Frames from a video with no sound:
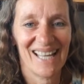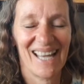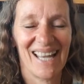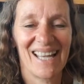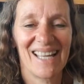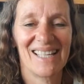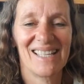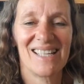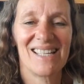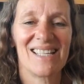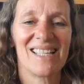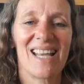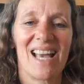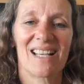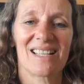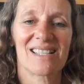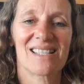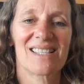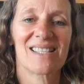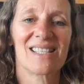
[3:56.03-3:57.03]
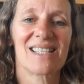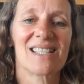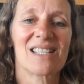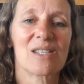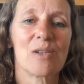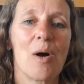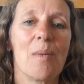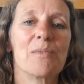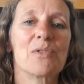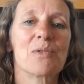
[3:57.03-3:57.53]
And yes, this is
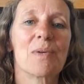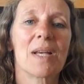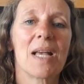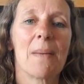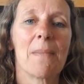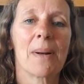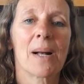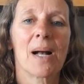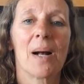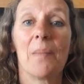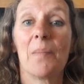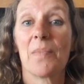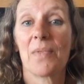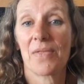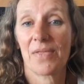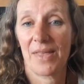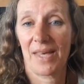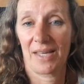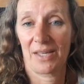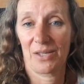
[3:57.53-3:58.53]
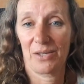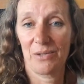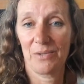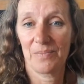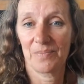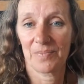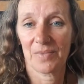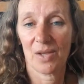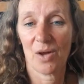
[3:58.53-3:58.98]
Om Trayambakam. Thank you.